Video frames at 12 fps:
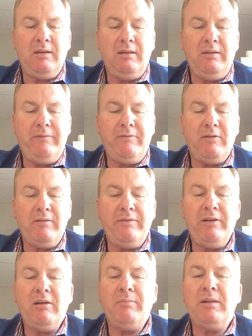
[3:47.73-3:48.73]
different
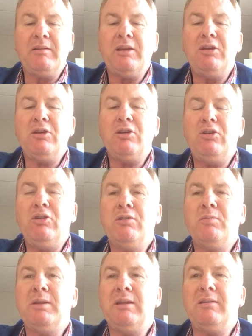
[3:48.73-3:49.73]
variables that you can use
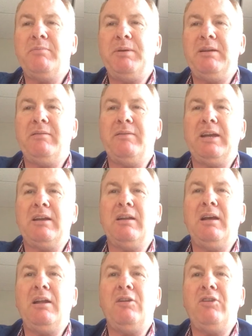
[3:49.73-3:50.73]
with this piece of
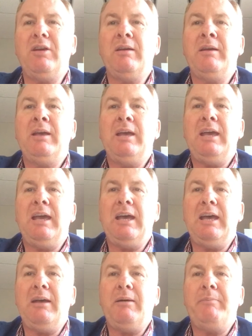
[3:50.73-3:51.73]
technology.
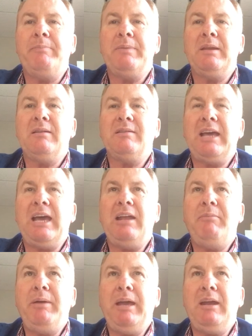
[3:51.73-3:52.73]

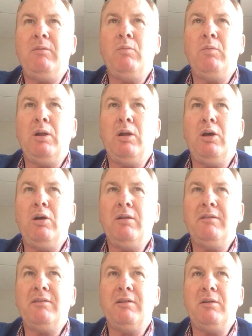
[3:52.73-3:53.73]
ScanPen will
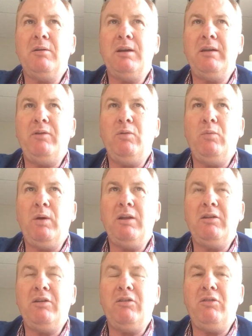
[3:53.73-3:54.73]
also, if you
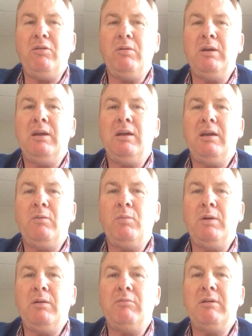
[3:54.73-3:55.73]
wanted to, it
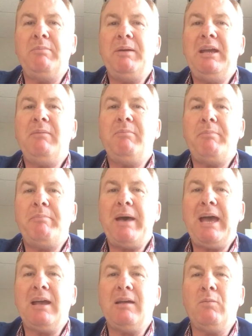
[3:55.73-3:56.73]
will repeat
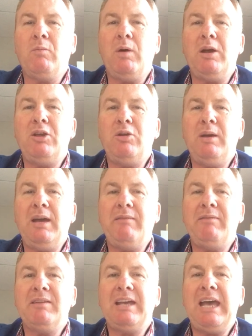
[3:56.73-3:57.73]
back what you
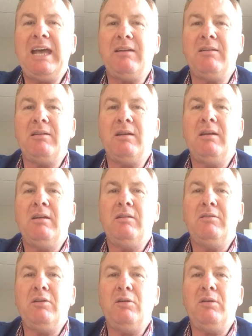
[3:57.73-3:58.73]
have scanned.
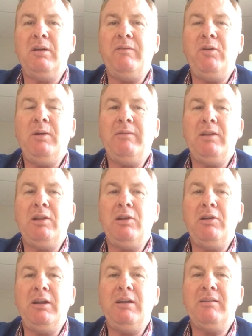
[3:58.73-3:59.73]
So if you have a learning